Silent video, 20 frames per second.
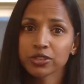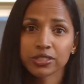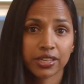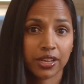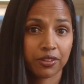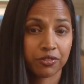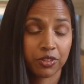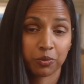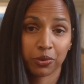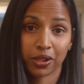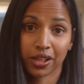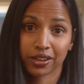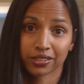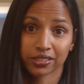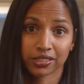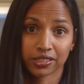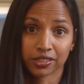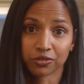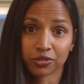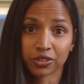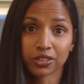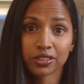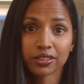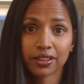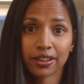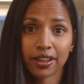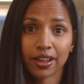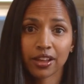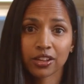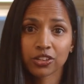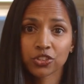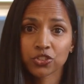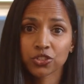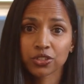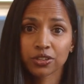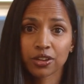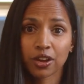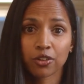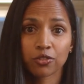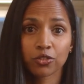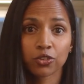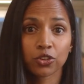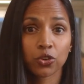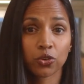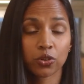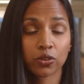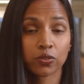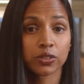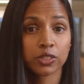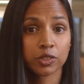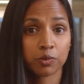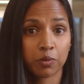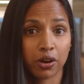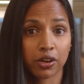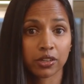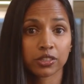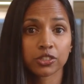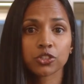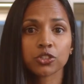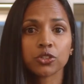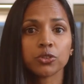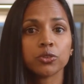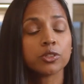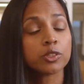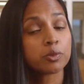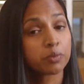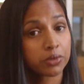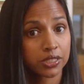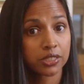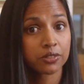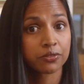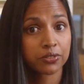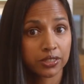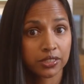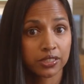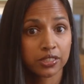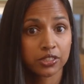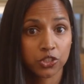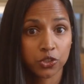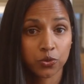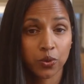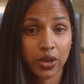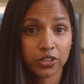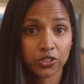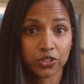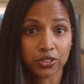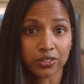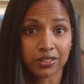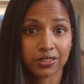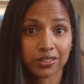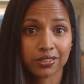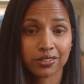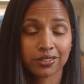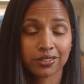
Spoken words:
safety plan is different and should cover your response to specific situations.